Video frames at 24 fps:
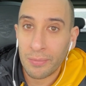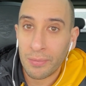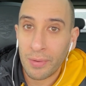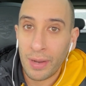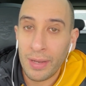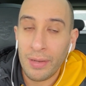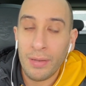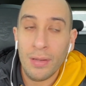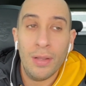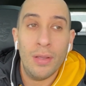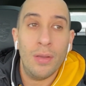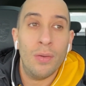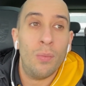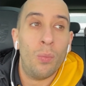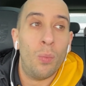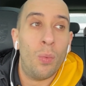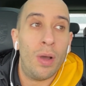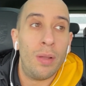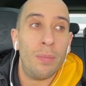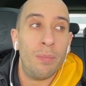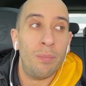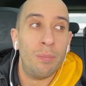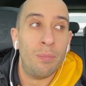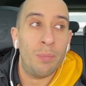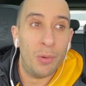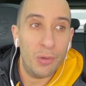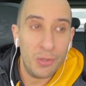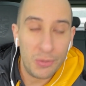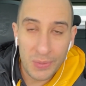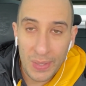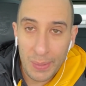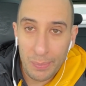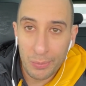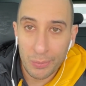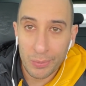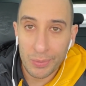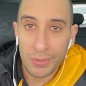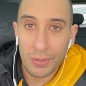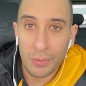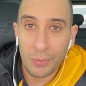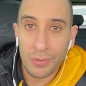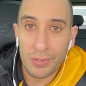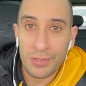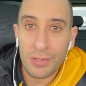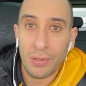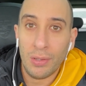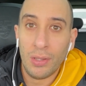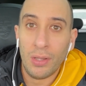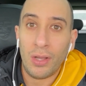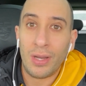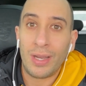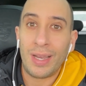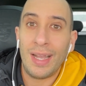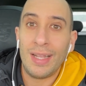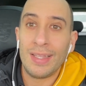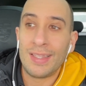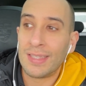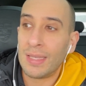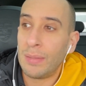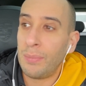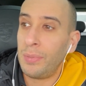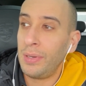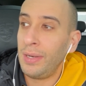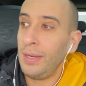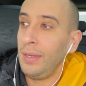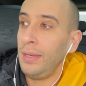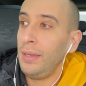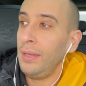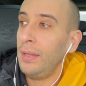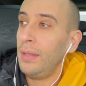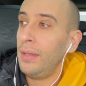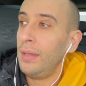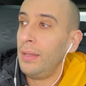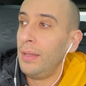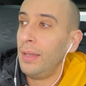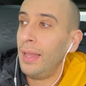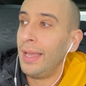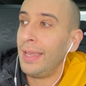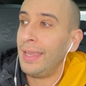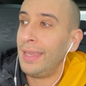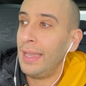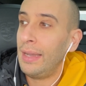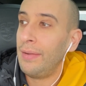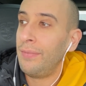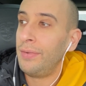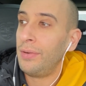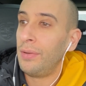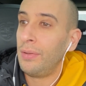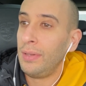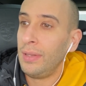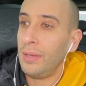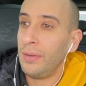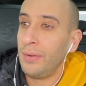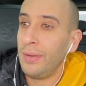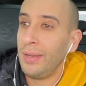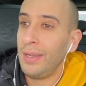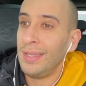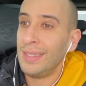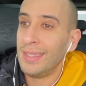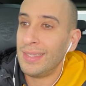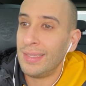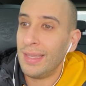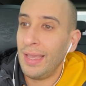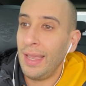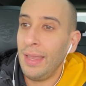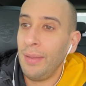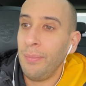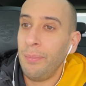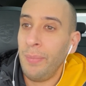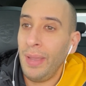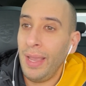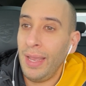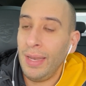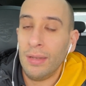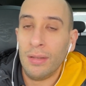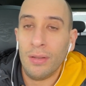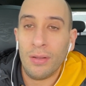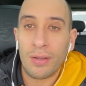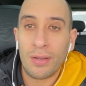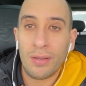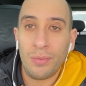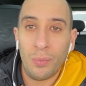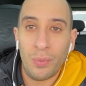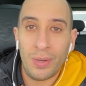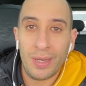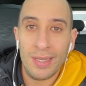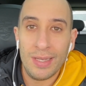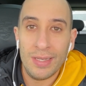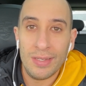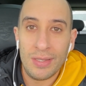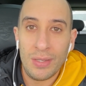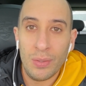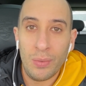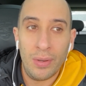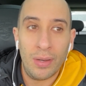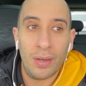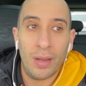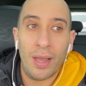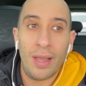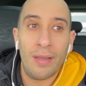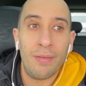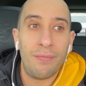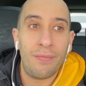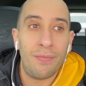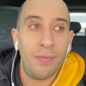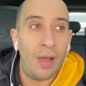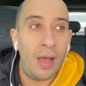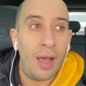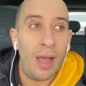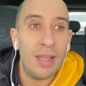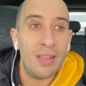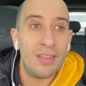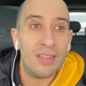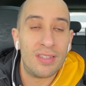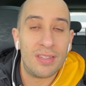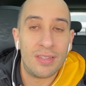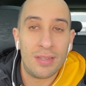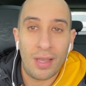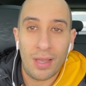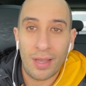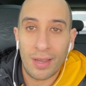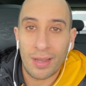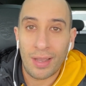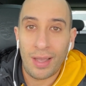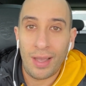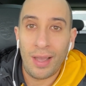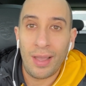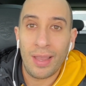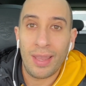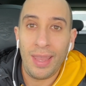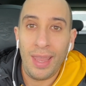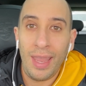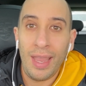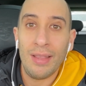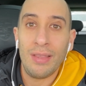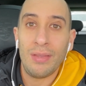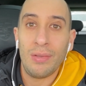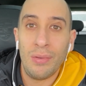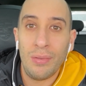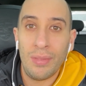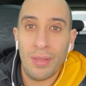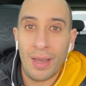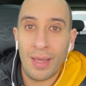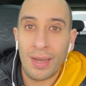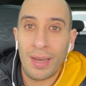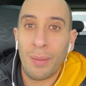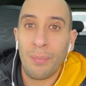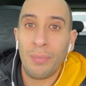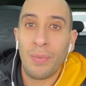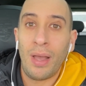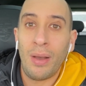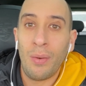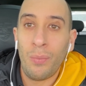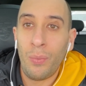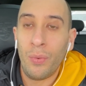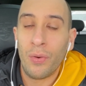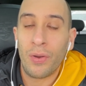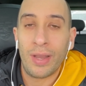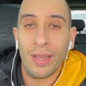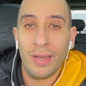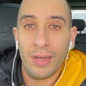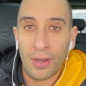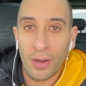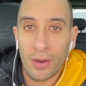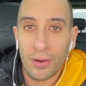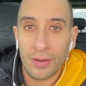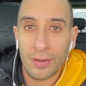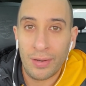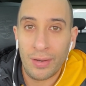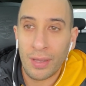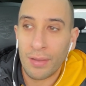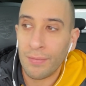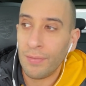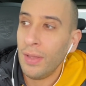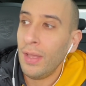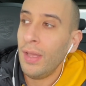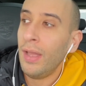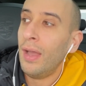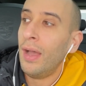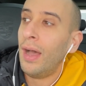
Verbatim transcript: right? What most people will do is you'll look at somebody like Kevin O'Leary and say, man, look at what he's doing. I, I suck. I can't do that. I'm not working hard enough.